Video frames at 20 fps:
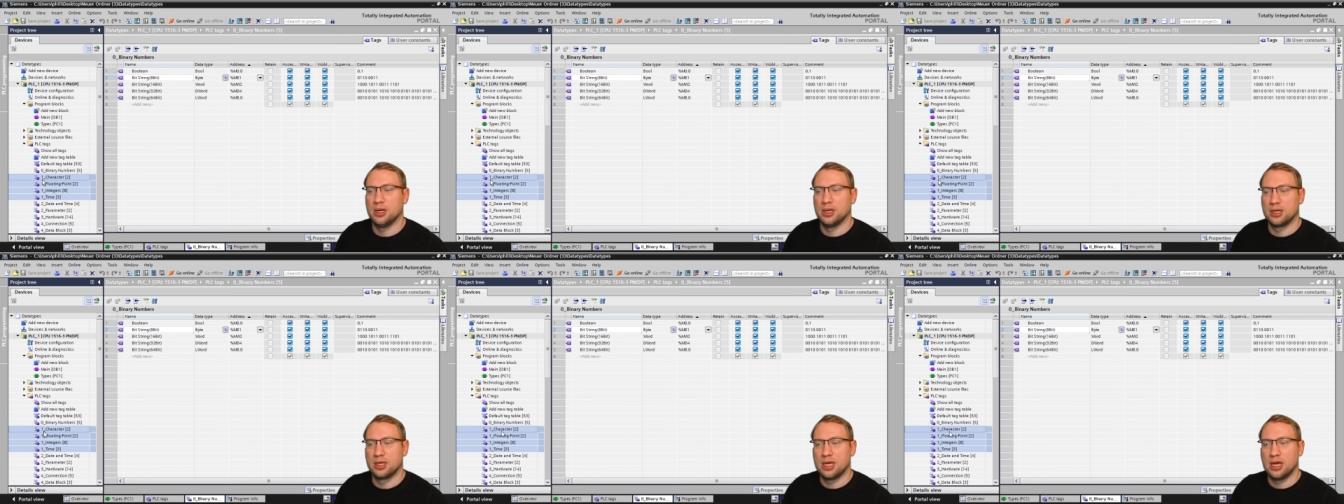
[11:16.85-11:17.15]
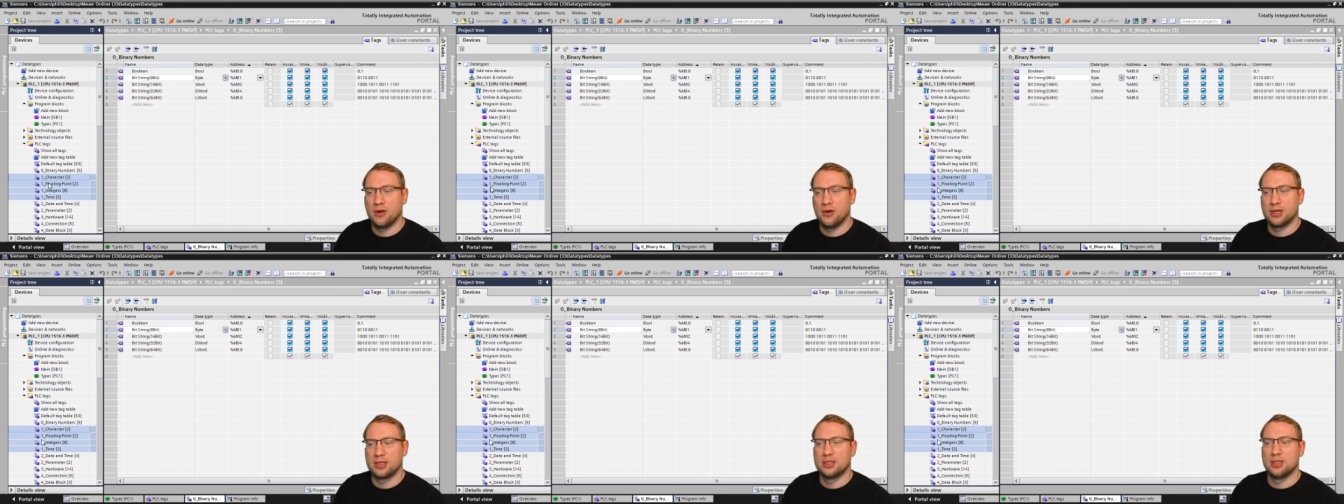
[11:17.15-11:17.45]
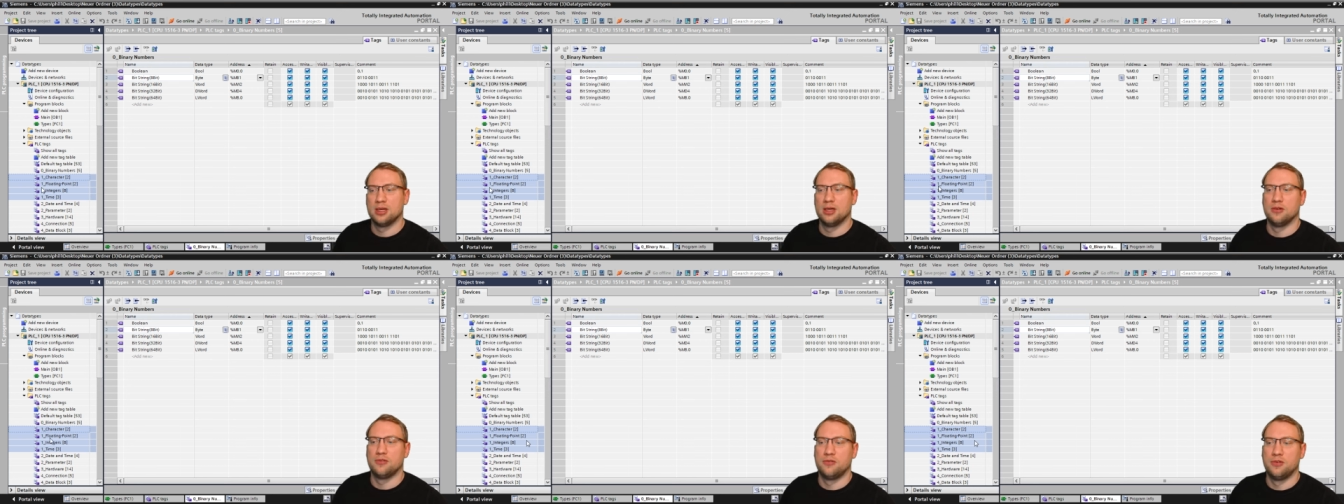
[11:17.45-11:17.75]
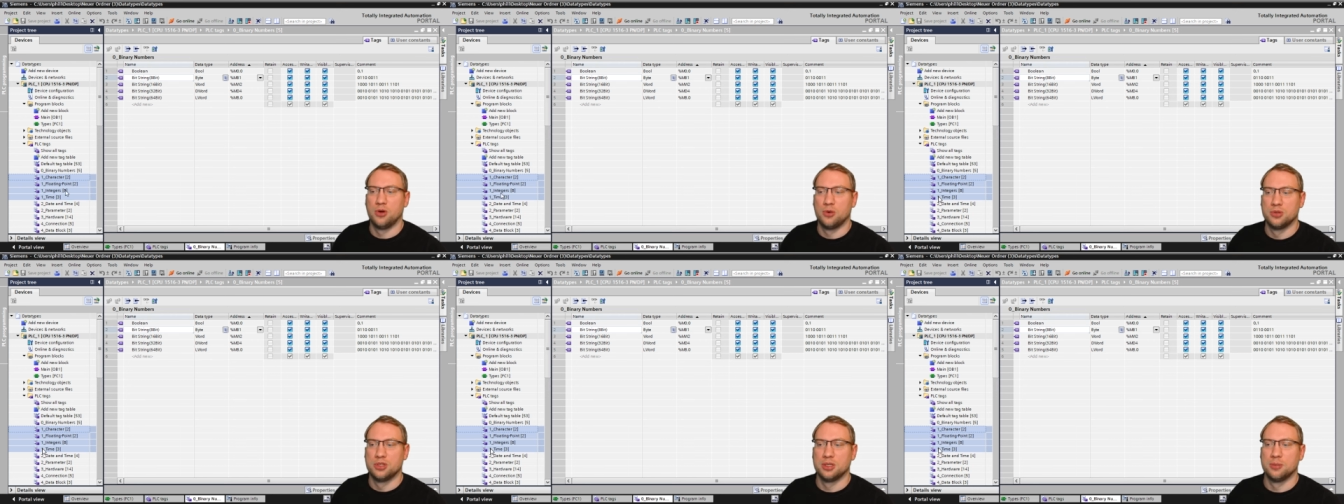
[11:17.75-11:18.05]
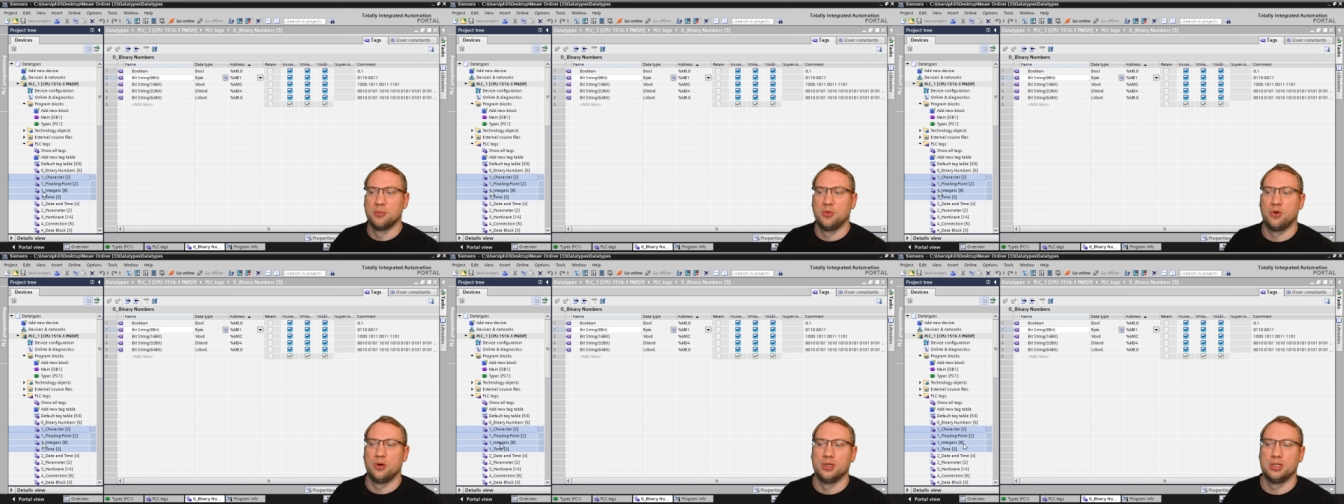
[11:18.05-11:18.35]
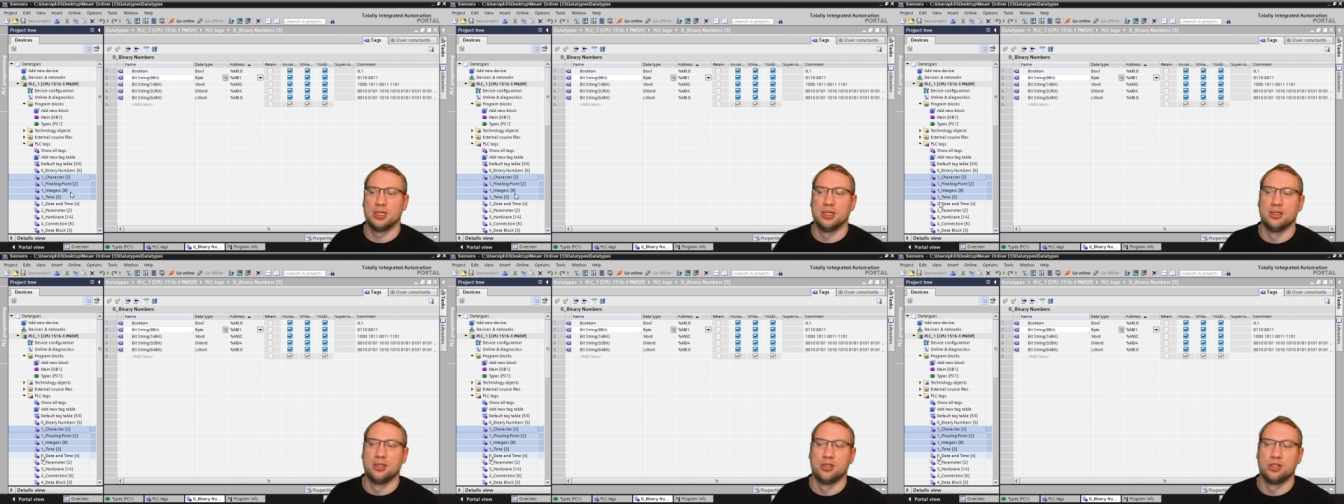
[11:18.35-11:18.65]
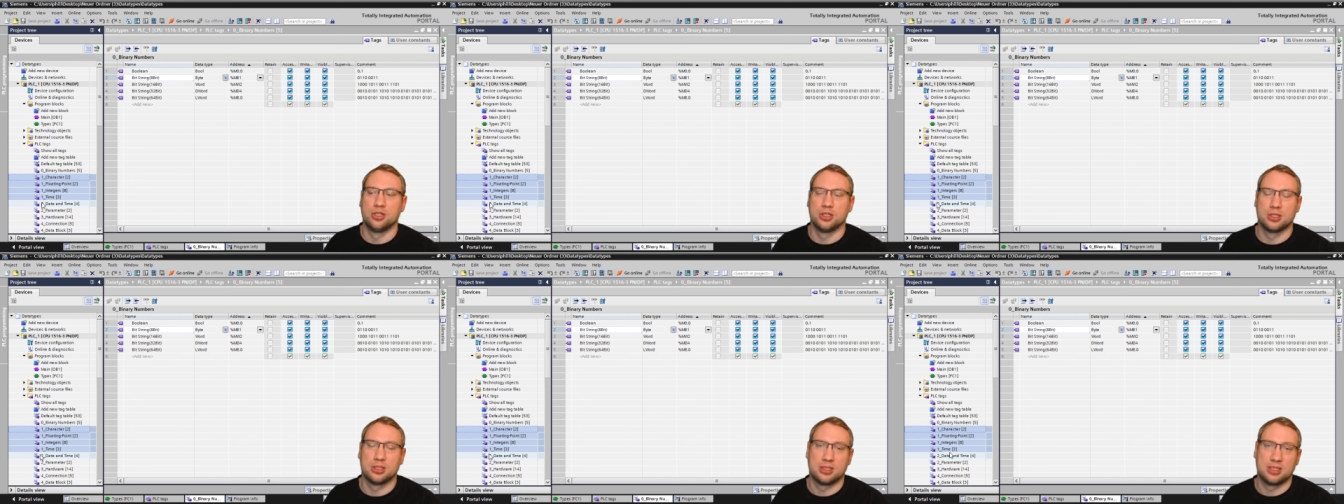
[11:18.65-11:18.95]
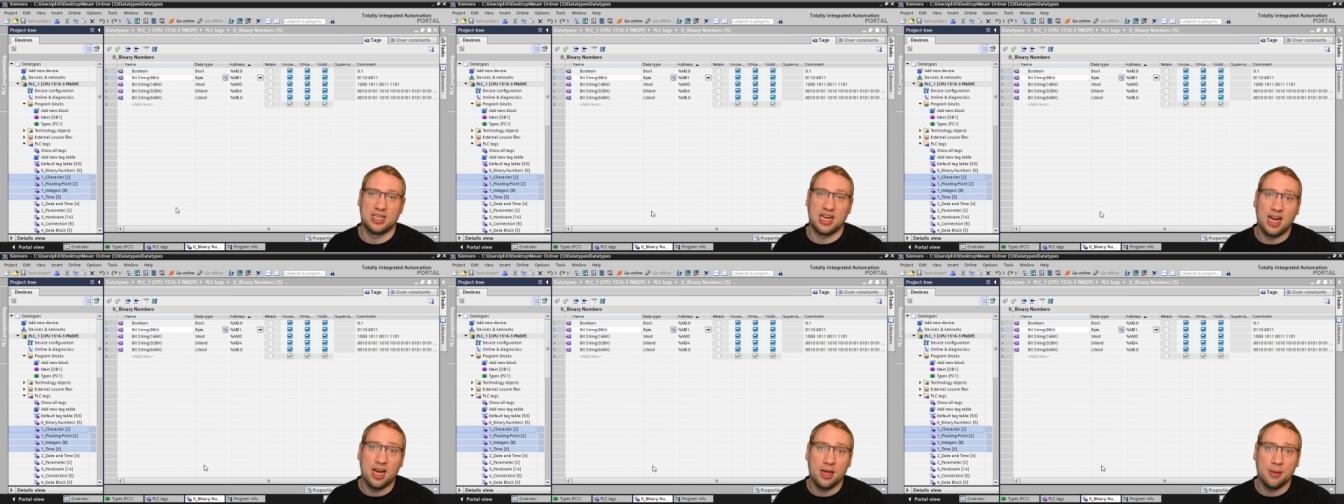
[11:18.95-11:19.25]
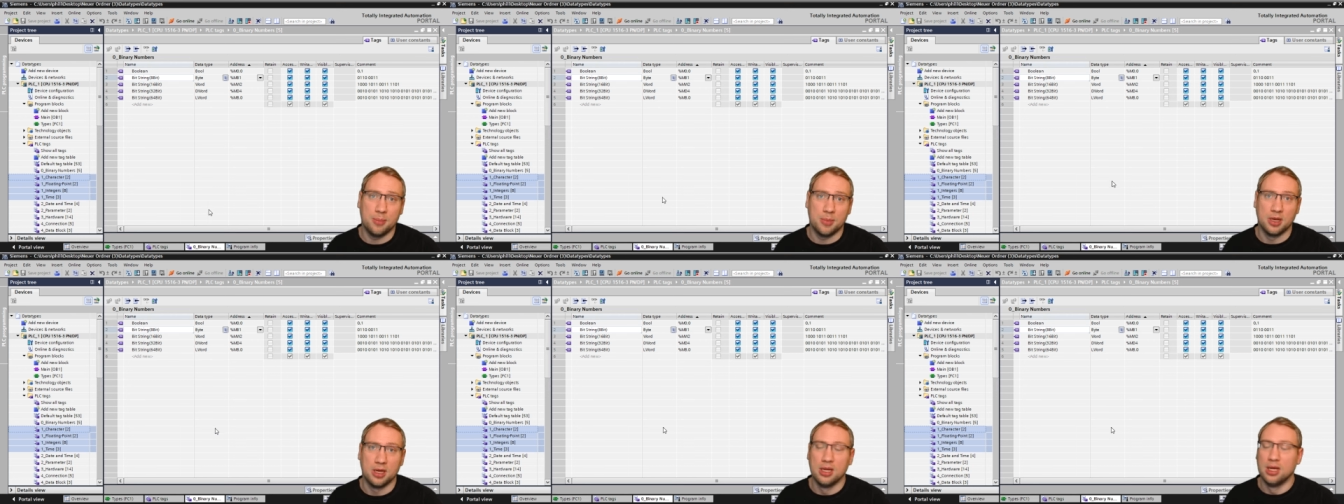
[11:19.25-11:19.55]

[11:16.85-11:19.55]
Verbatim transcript: A character, a floating point, integers, time.